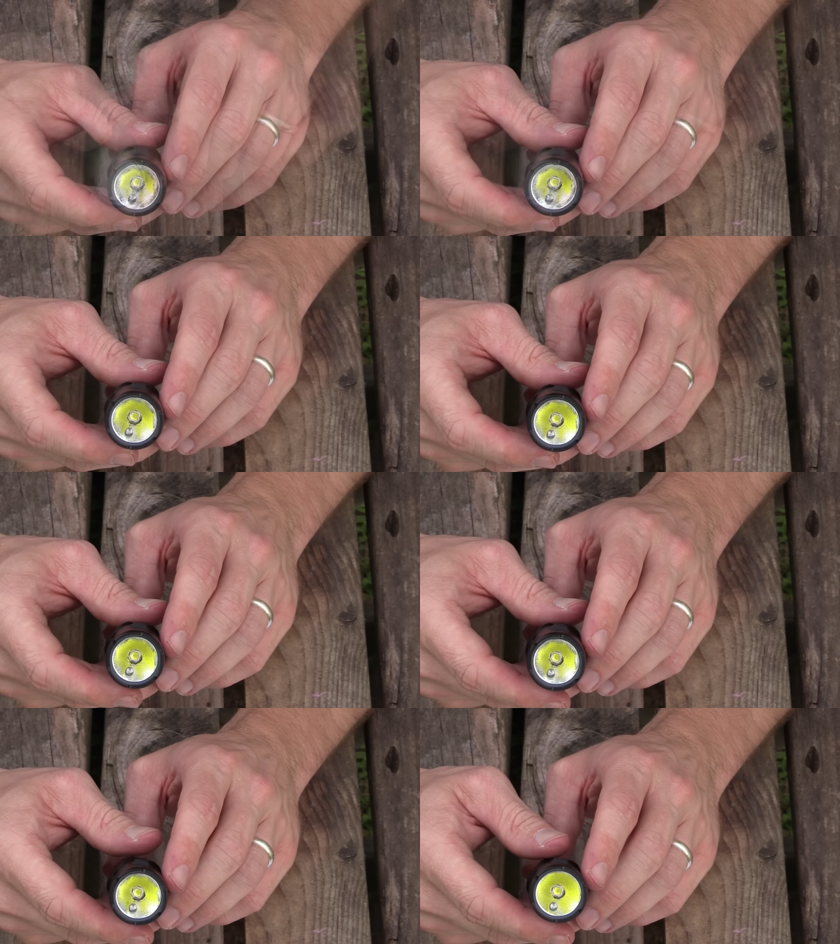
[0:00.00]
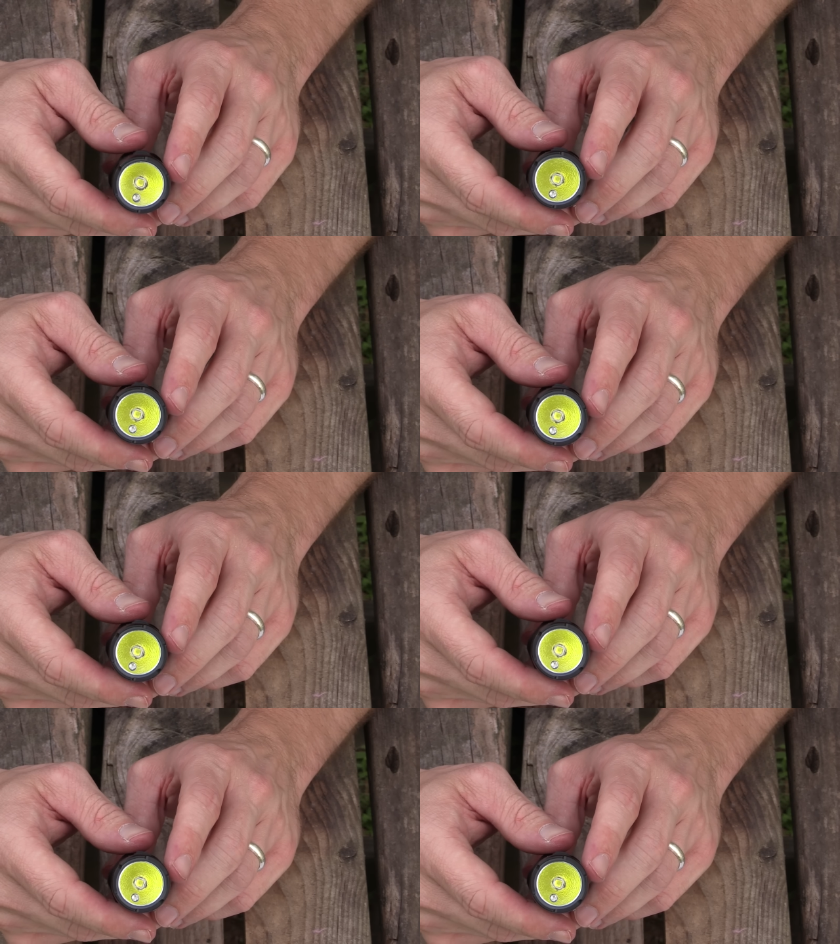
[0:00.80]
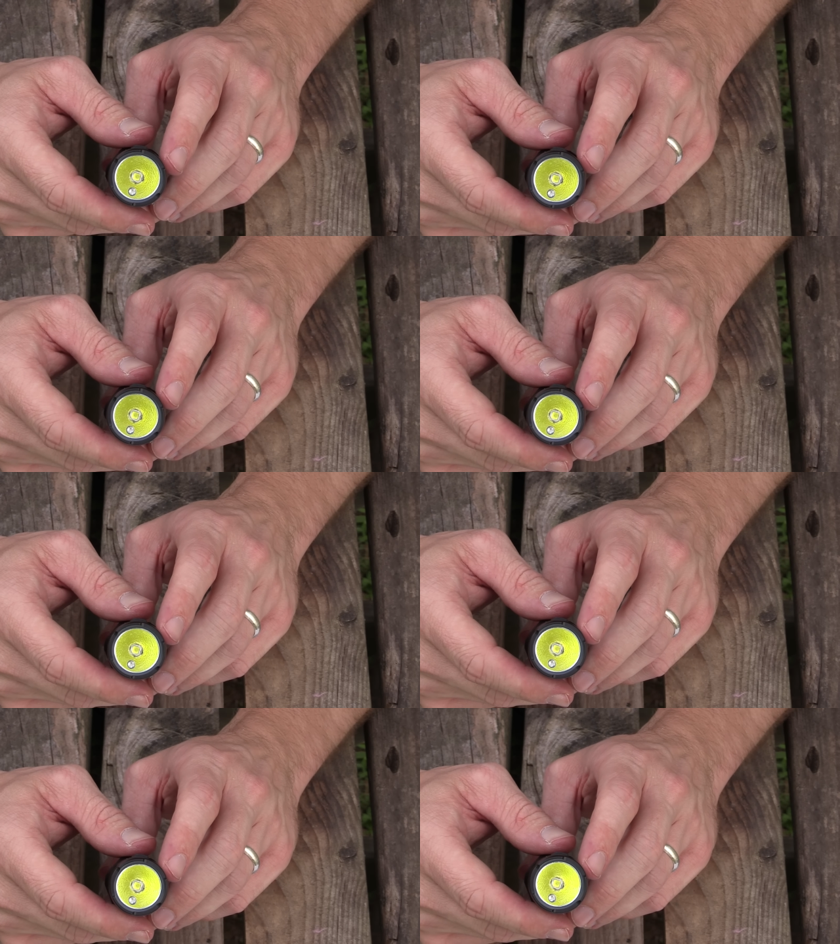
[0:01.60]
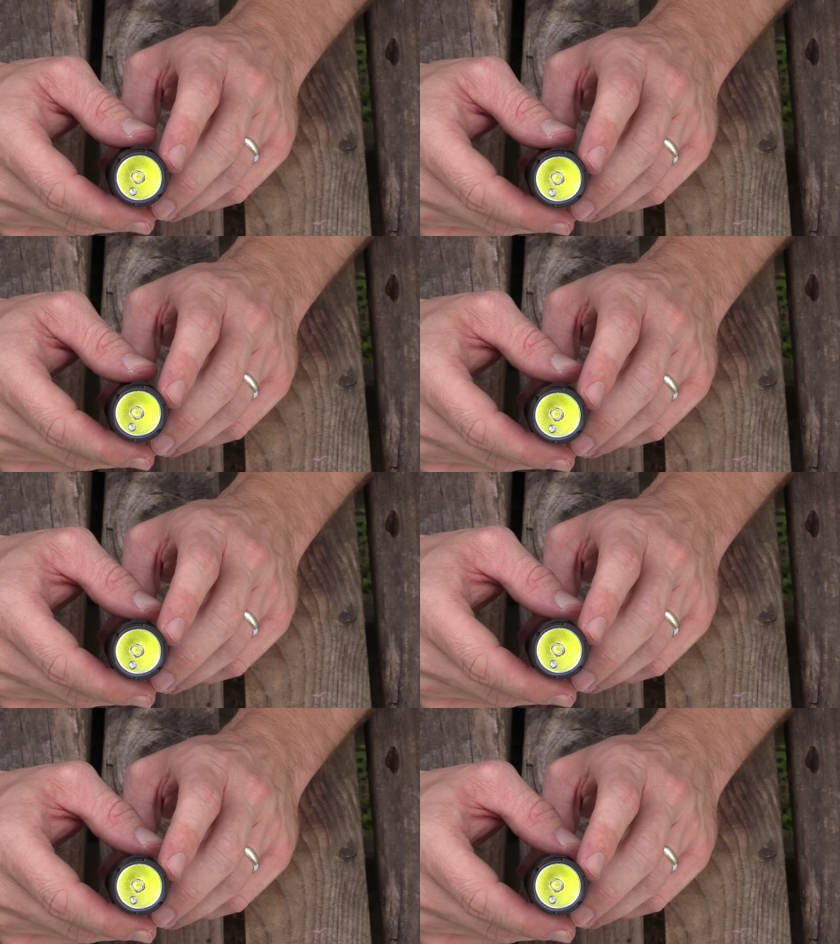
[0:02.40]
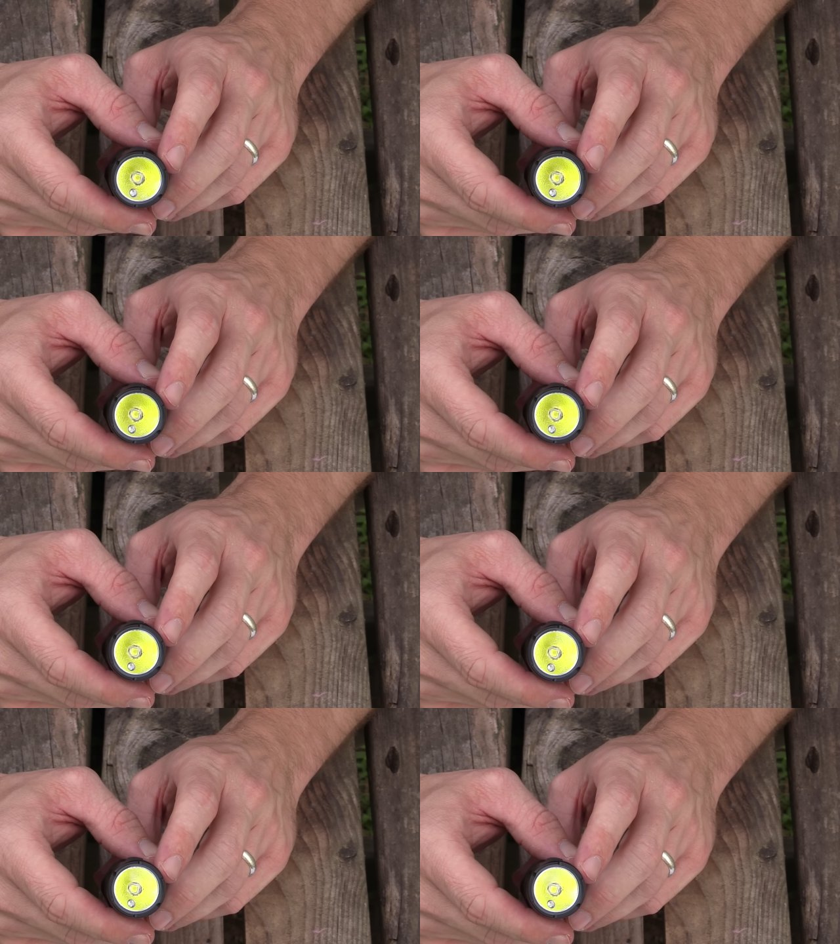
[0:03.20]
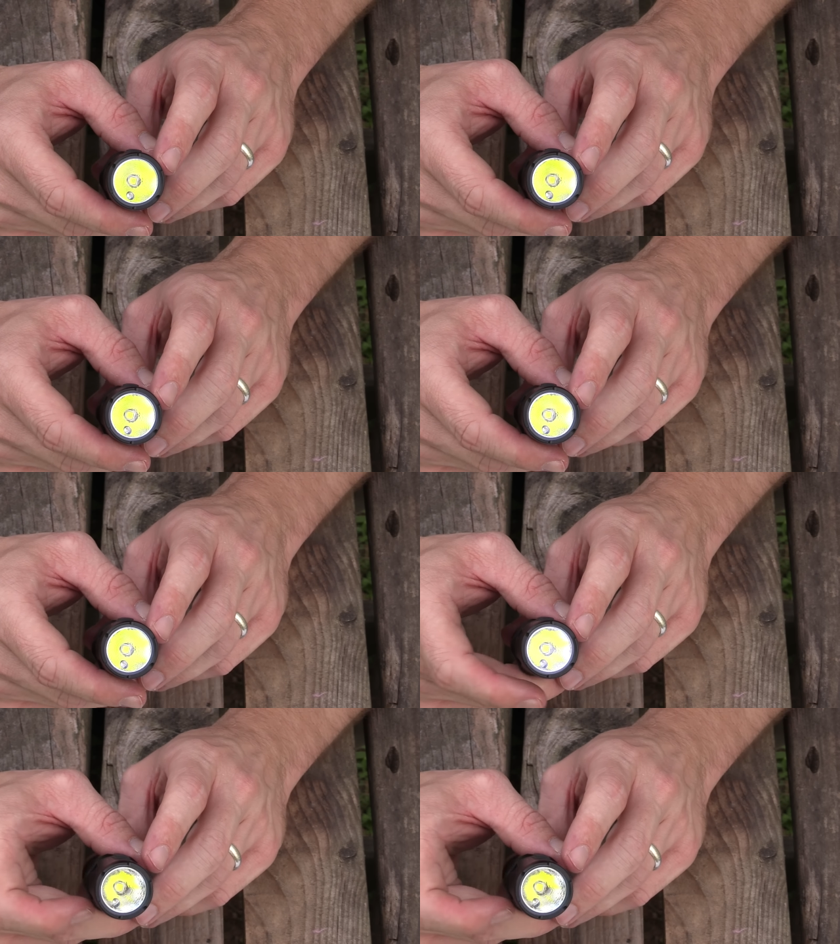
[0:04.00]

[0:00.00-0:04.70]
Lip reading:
No face is visible, so there are no lips to read.